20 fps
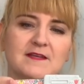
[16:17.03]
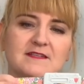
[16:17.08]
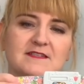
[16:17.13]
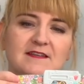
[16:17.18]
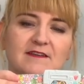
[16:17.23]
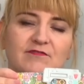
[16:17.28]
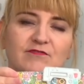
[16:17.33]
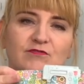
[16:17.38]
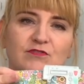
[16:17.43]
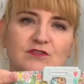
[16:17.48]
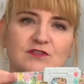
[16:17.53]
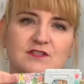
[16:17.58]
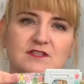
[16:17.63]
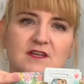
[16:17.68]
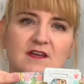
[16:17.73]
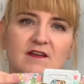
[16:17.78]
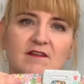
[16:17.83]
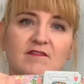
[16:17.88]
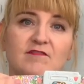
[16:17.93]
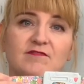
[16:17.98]
different
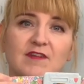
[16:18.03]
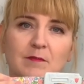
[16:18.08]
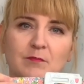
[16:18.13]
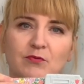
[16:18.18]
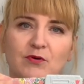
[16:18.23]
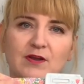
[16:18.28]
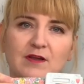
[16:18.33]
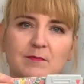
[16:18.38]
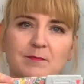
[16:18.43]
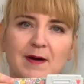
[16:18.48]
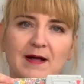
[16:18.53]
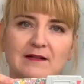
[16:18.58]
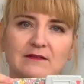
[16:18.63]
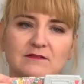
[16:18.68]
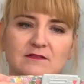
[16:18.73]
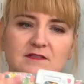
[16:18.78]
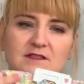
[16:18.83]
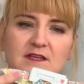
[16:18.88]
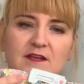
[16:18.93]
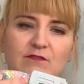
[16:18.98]
fabric
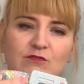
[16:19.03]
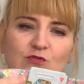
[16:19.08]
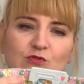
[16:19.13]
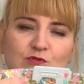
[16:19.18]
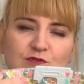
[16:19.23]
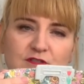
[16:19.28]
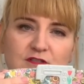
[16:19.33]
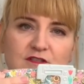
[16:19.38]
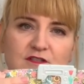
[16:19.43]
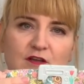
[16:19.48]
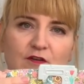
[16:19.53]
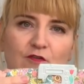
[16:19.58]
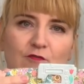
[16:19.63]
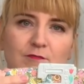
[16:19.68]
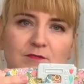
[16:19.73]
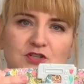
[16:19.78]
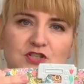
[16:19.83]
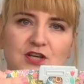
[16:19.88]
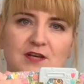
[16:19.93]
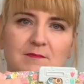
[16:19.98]
belts and of course the sewing
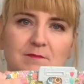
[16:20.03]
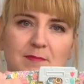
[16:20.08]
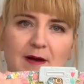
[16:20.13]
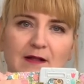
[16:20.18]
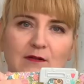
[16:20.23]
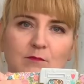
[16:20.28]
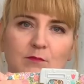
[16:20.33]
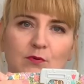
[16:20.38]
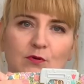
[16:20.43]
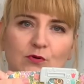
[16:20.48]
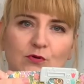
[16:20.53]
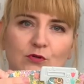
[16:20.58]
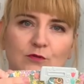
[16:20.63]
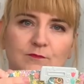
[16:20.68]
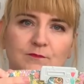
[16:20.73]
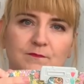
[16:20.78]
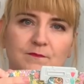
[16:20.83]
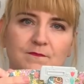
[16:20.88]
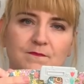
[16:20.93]
machine belt buckle.